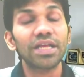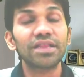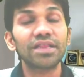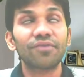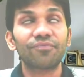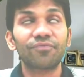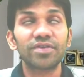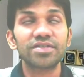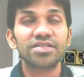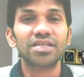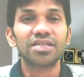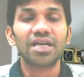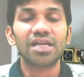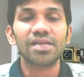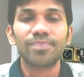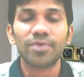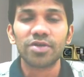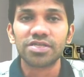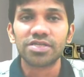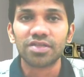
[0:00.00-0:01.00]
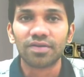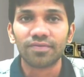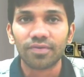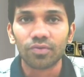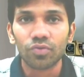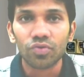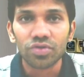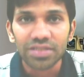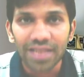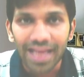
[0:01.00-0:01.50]
the physical possession of the
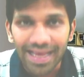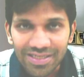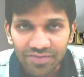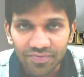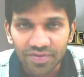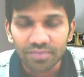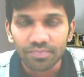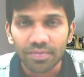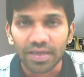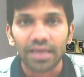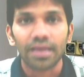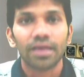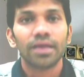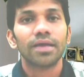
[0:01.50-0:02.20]
goods lies with me.